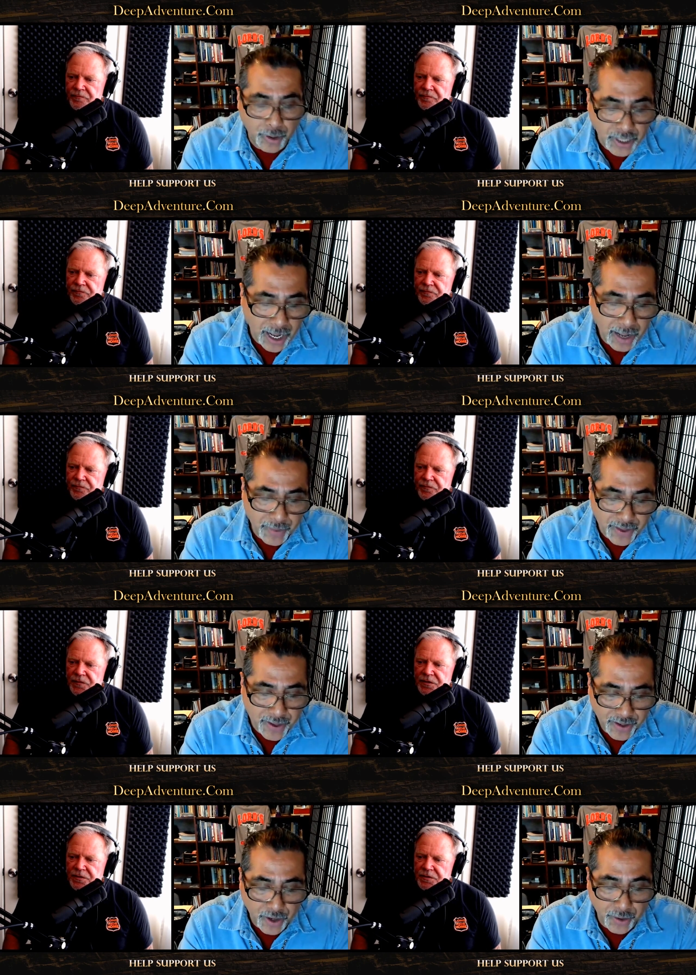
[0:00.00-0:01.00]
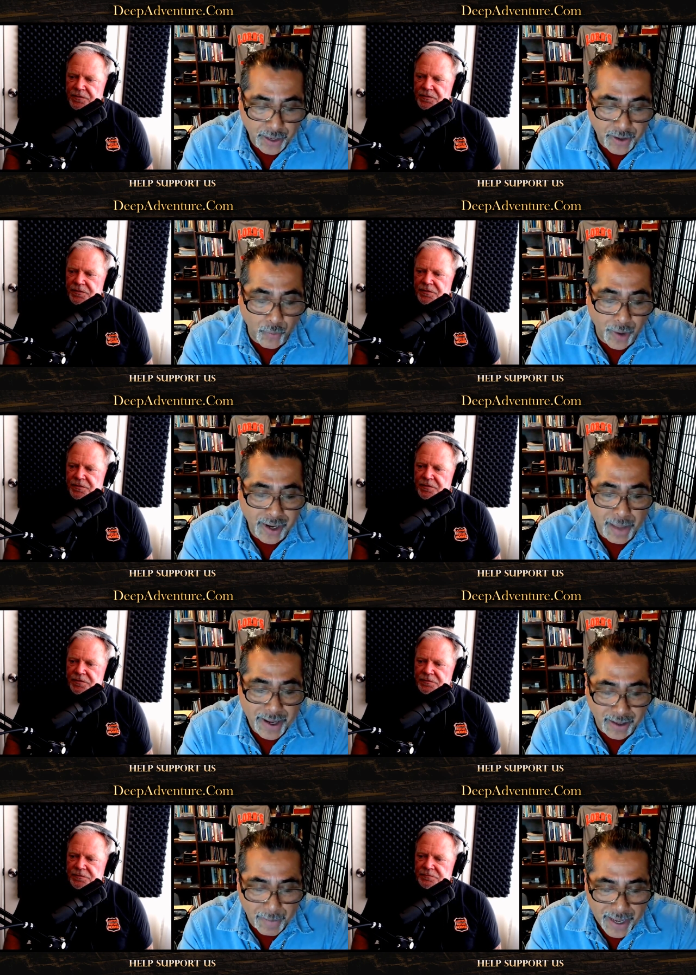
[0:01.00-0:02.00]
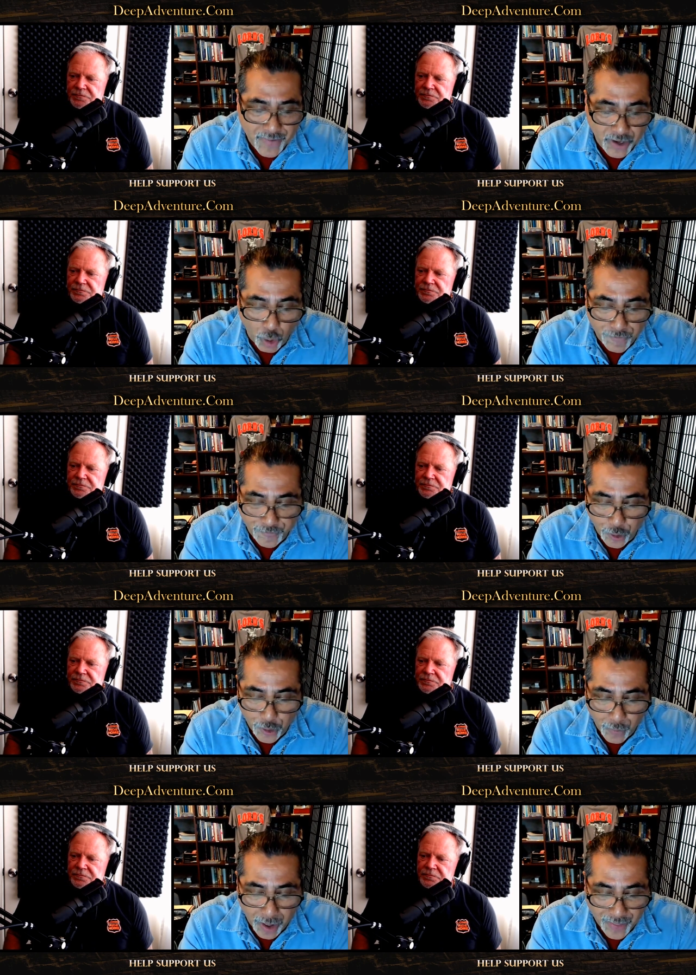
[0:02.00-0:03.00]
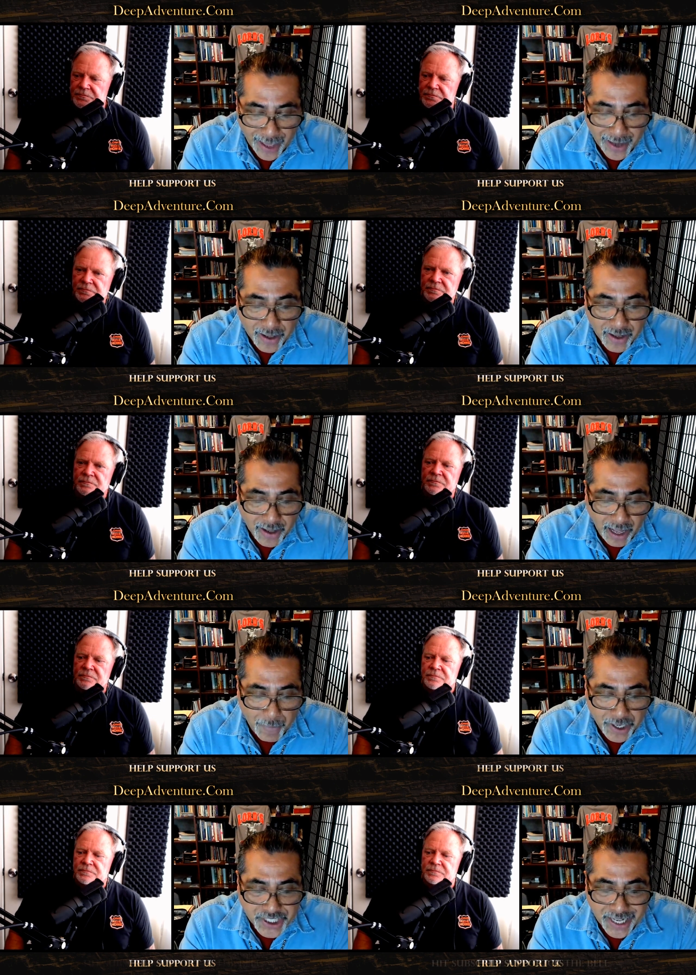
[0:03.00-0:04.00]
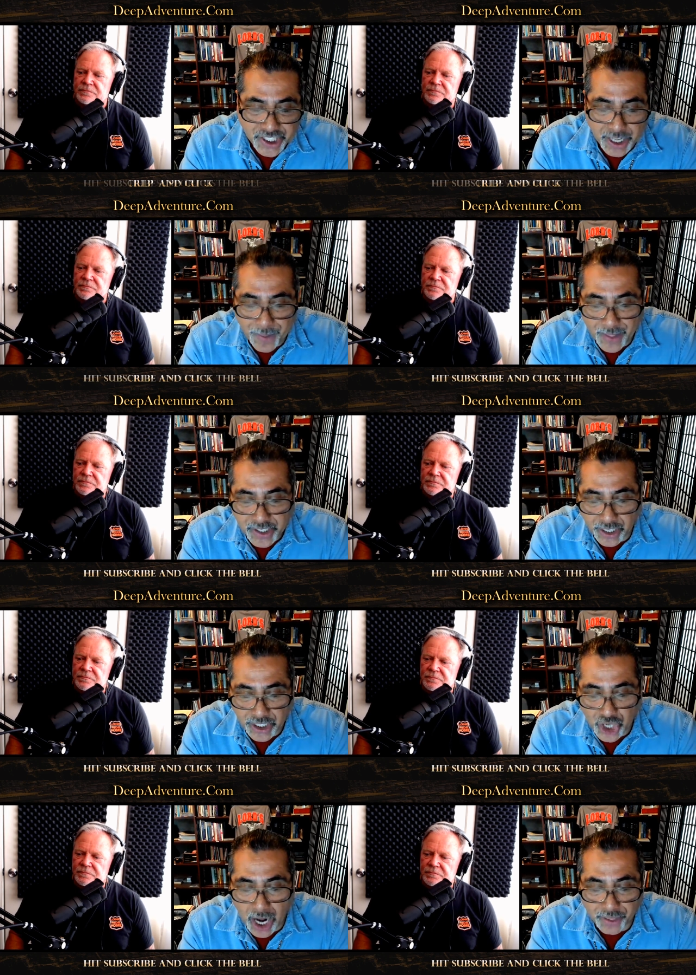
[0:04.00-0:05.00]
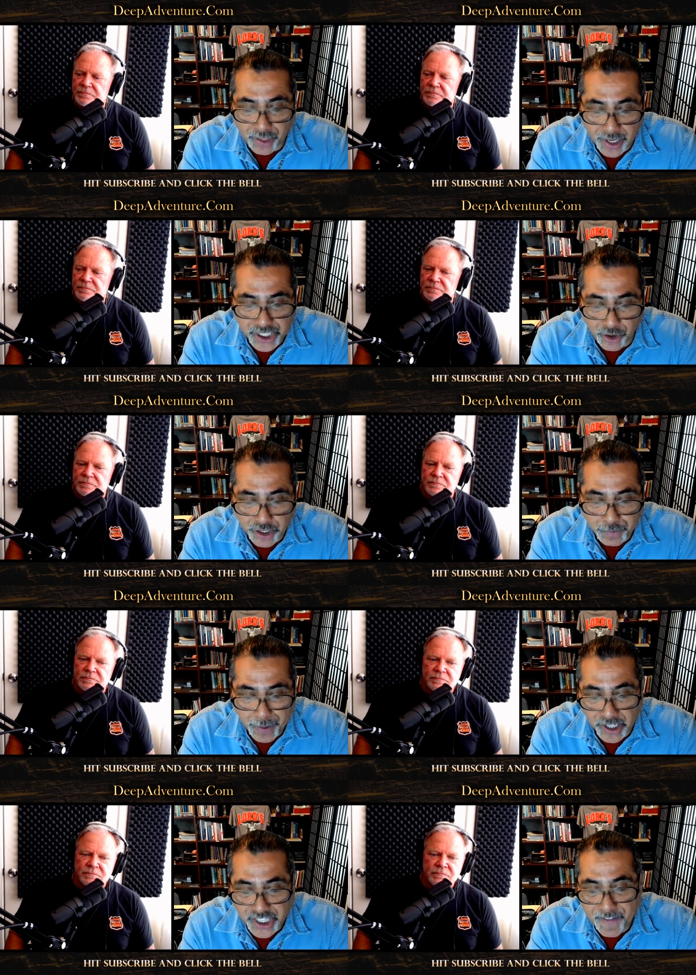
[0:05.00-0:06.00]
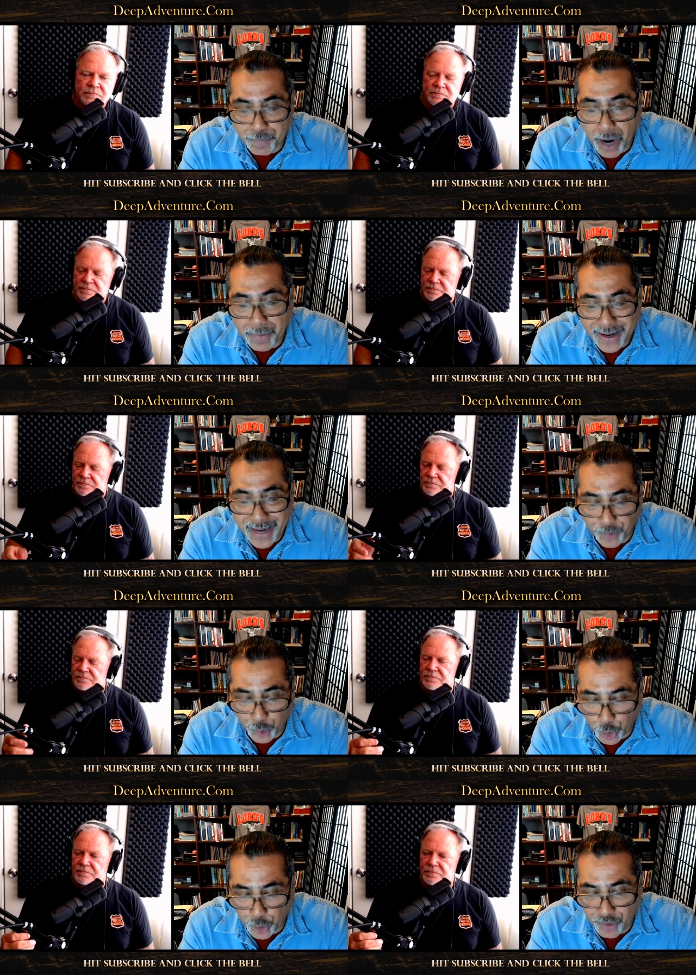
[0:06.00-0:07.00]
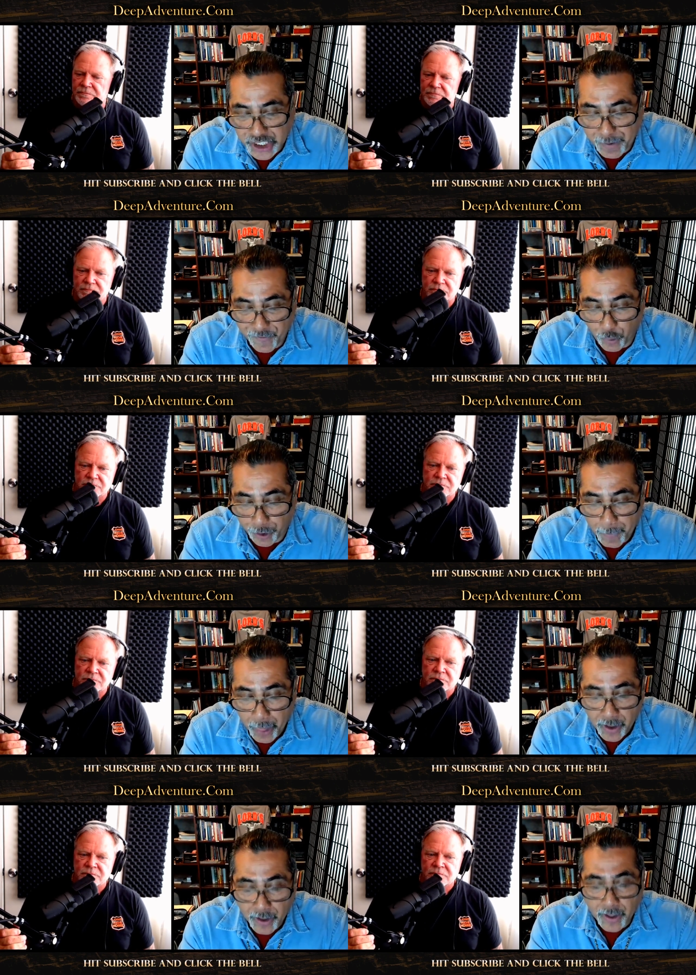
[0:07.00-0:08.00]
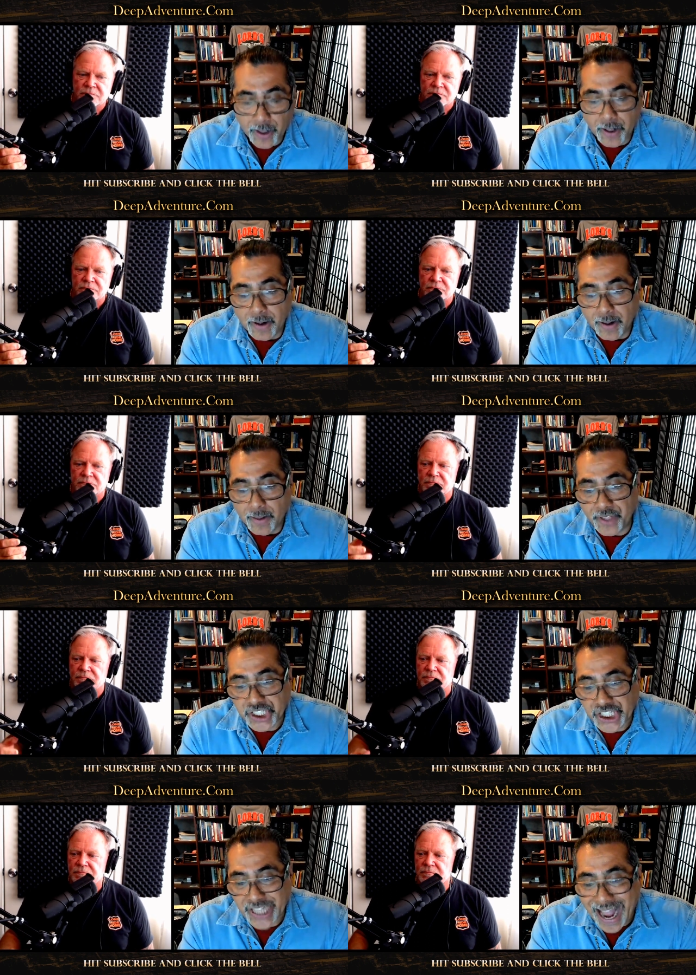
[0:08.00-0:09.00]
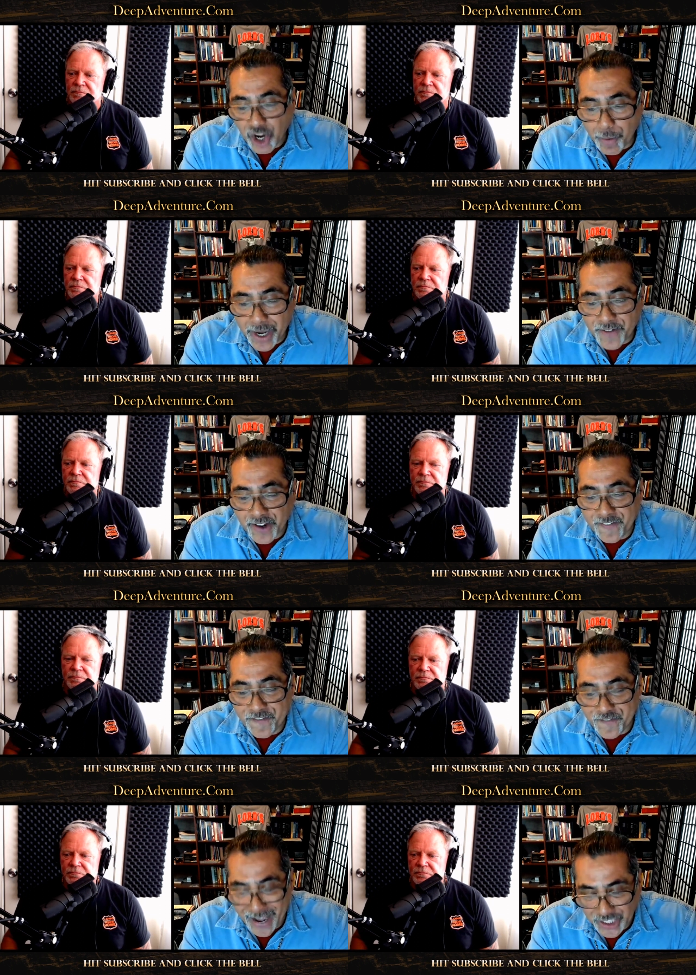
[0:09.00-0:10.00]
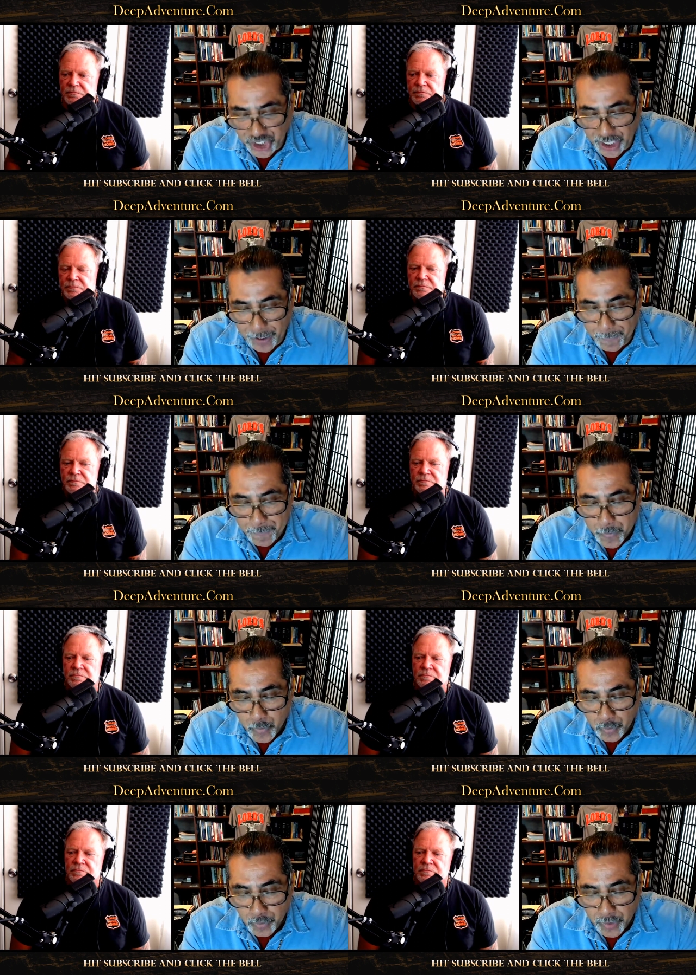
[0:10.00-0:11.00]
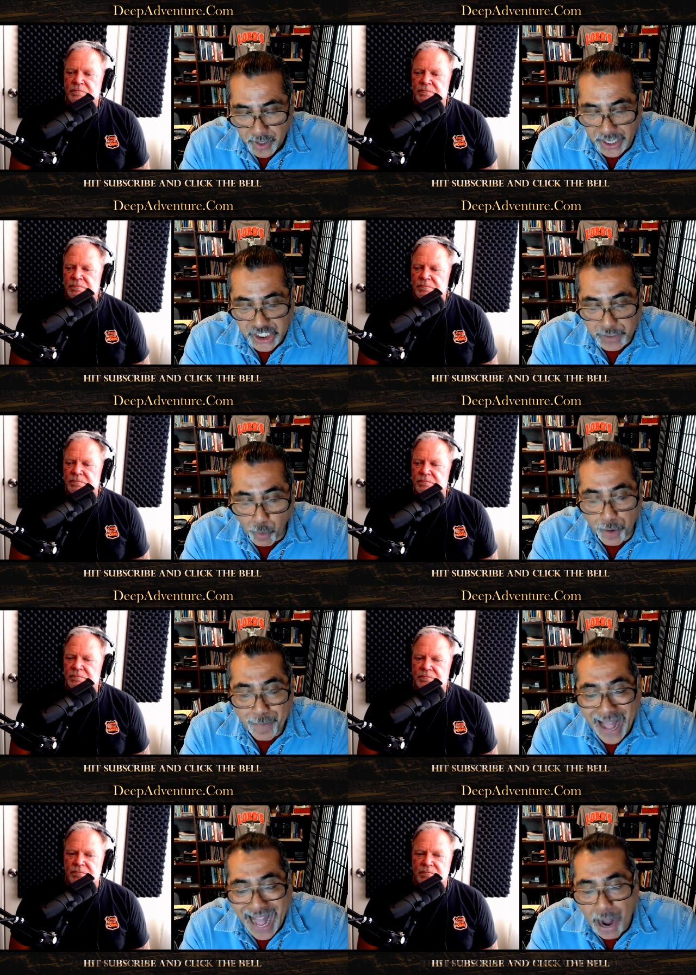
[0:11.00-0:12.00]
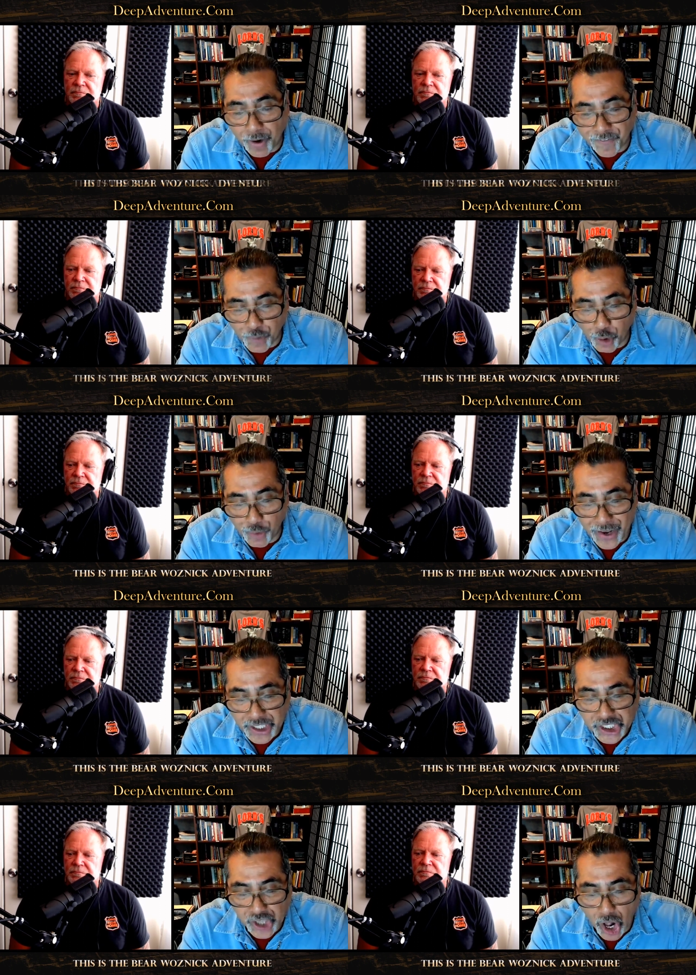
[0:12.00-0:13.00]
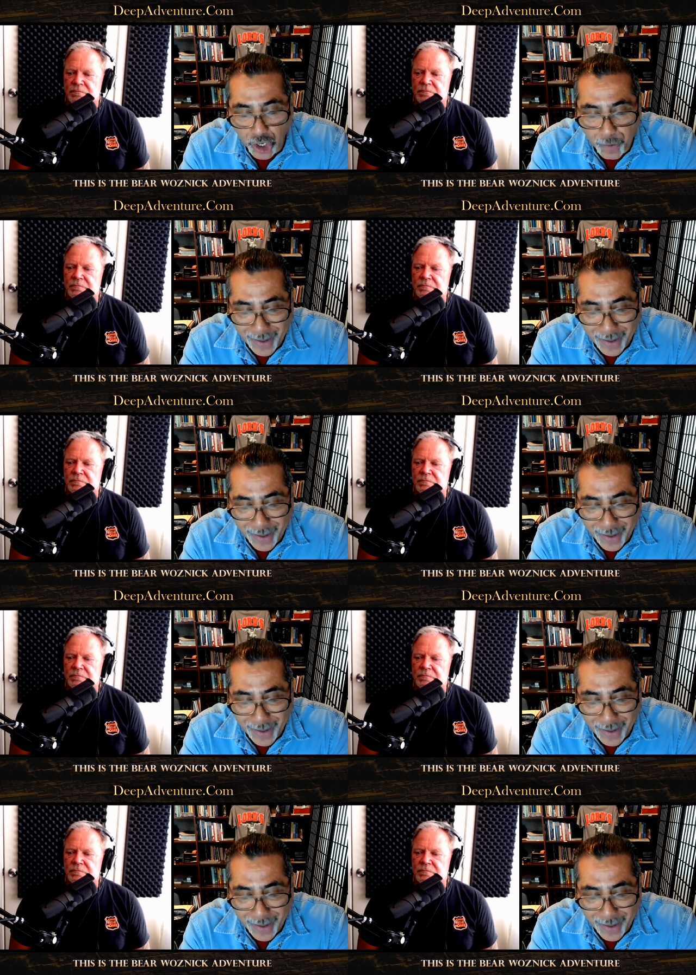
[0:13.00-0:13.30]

Speaker 1: Uh, you, you know what? Let me let me even go further on that. I'm going to say something that's going to shock the listeners because they've probably never heard this before. The sacrament of confession is more powerful than a solemn